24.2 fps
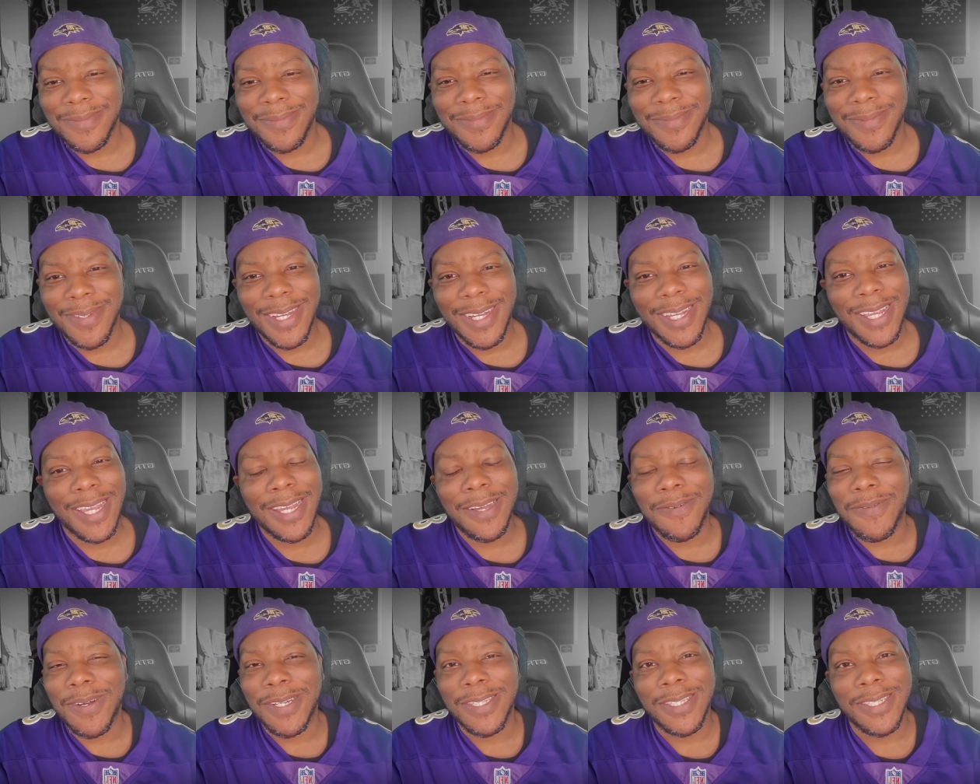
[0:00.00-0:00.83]
I
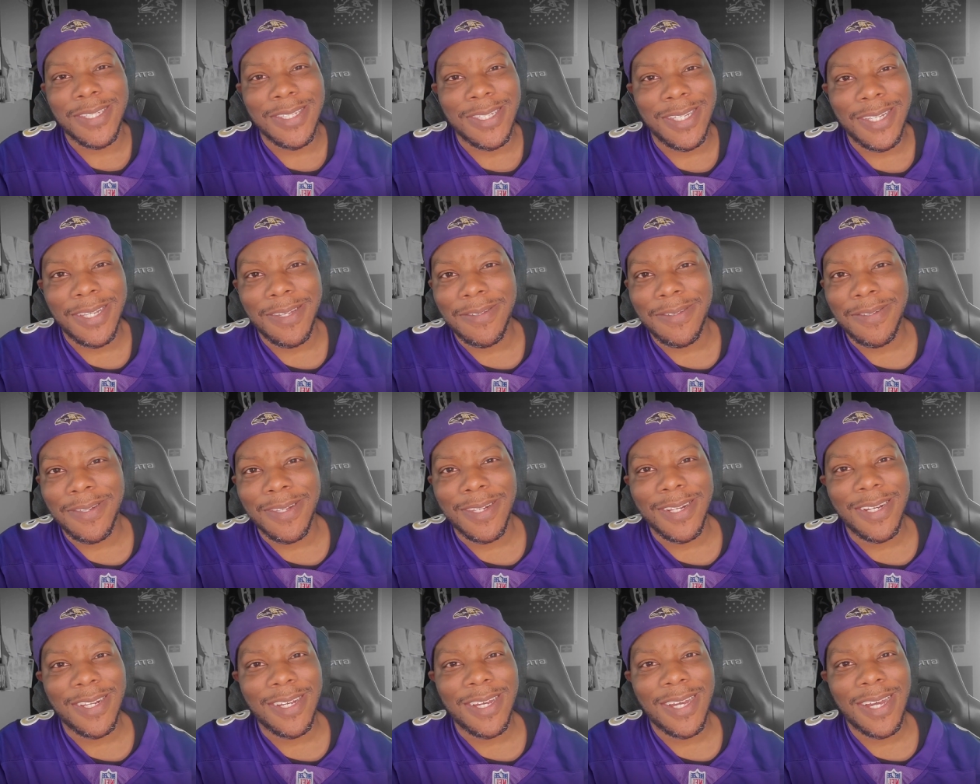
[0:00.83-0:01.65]
can't wait to see
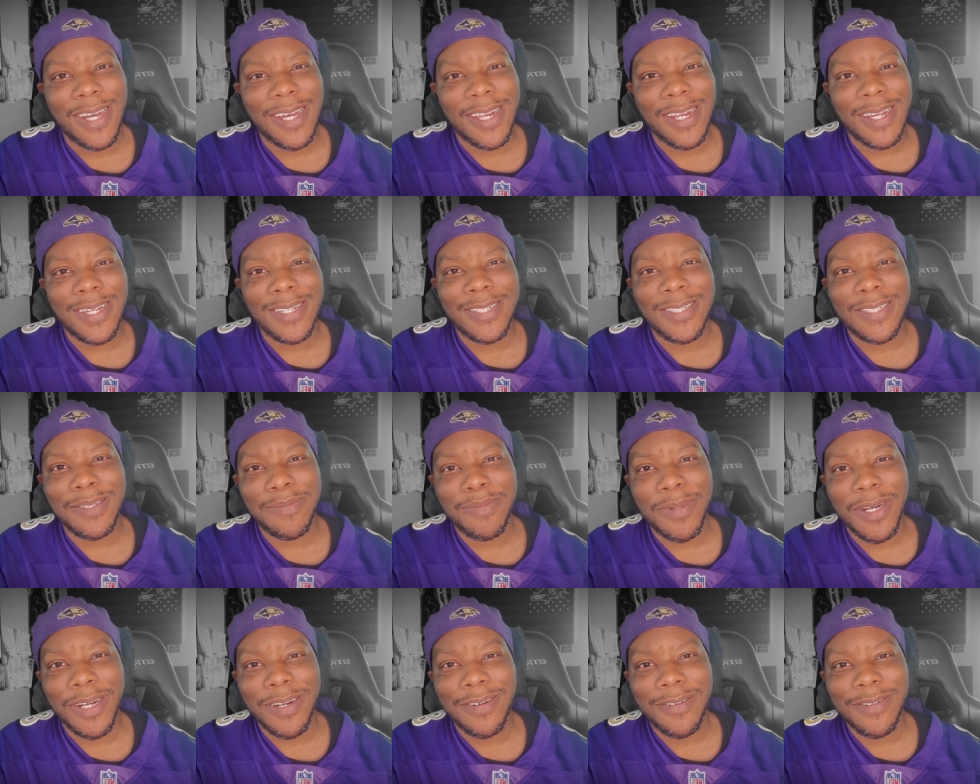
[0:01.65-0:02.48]
the little highlights
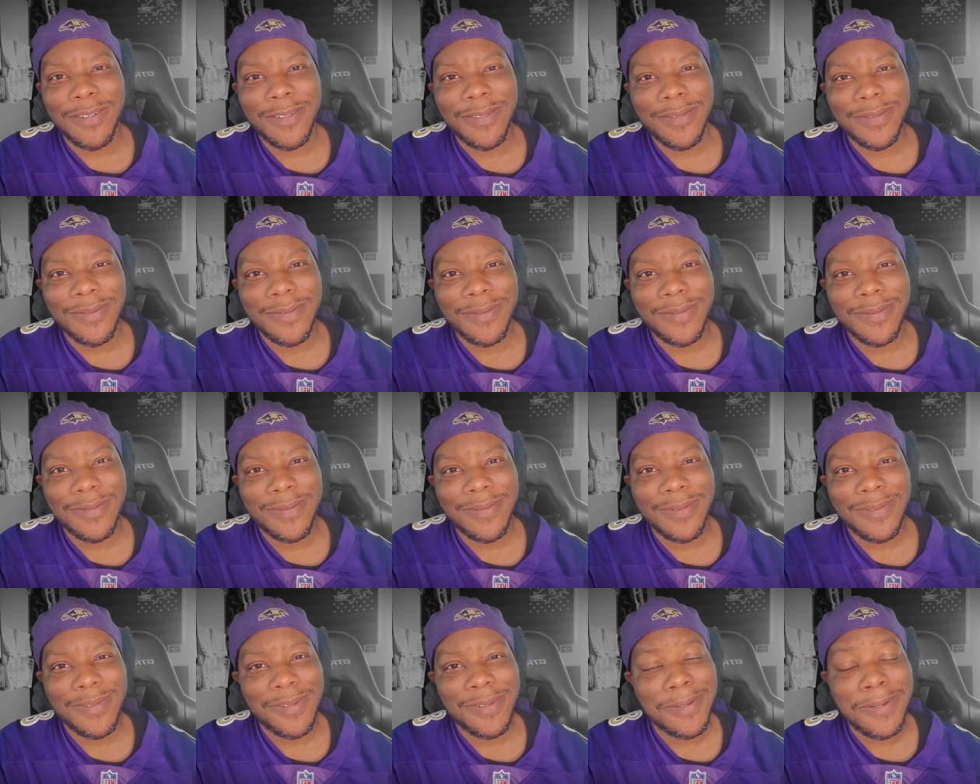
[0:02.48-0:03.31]
tomorrow.
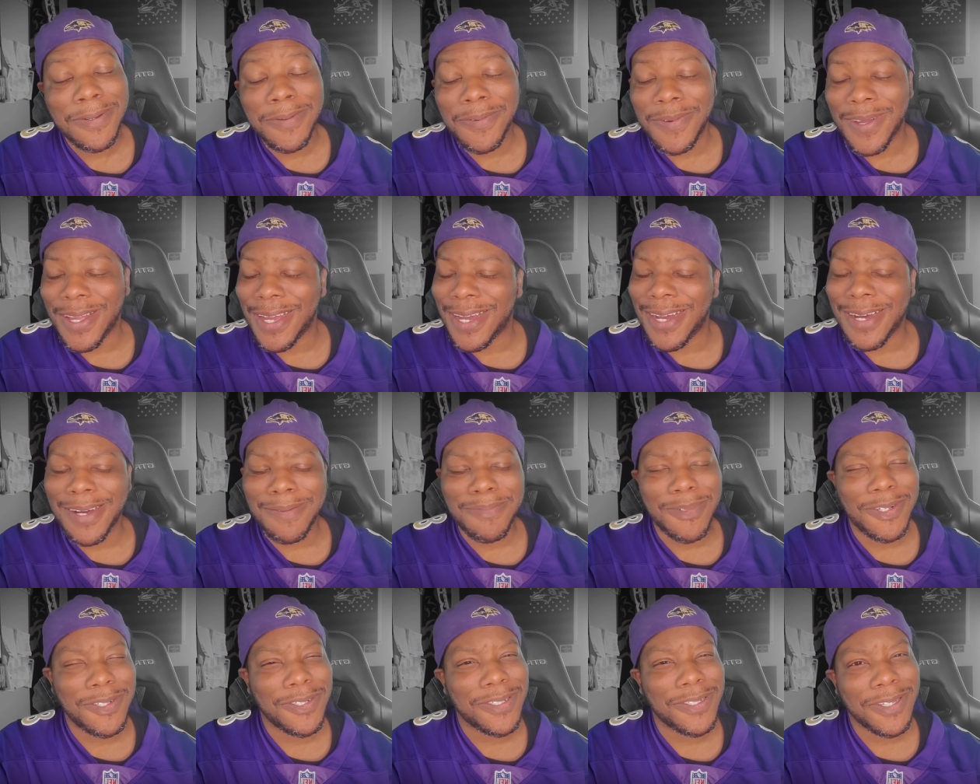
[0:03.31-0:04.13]
Yeah, I'm
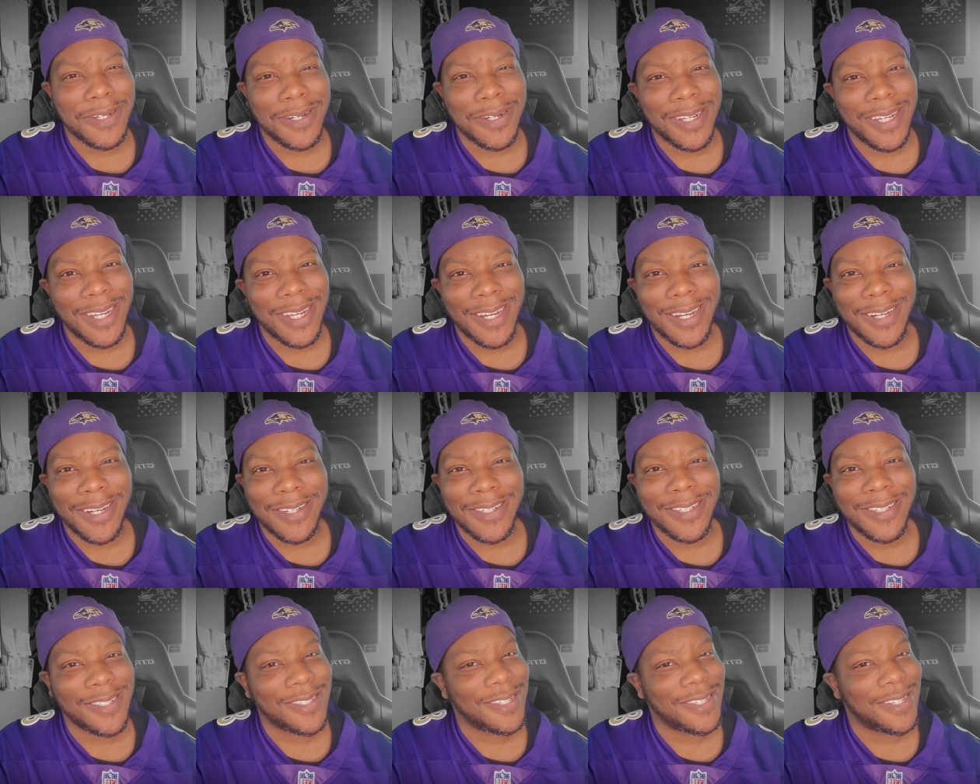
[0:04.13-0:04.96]
almost there,
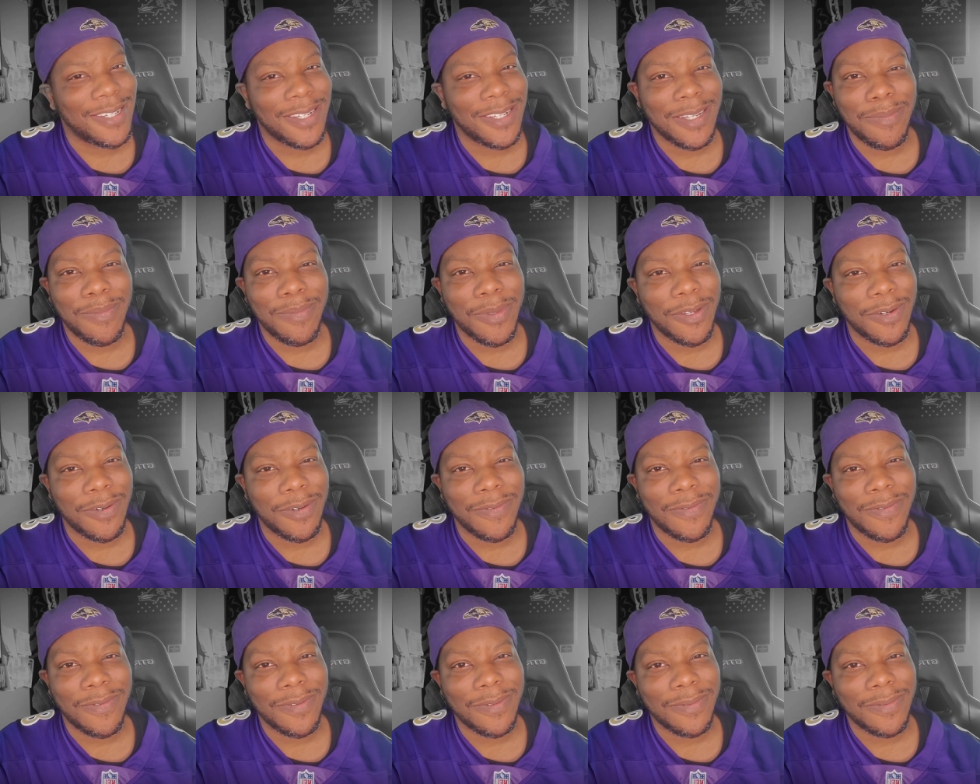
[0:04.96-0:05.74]
y'all. It's looking beautiful.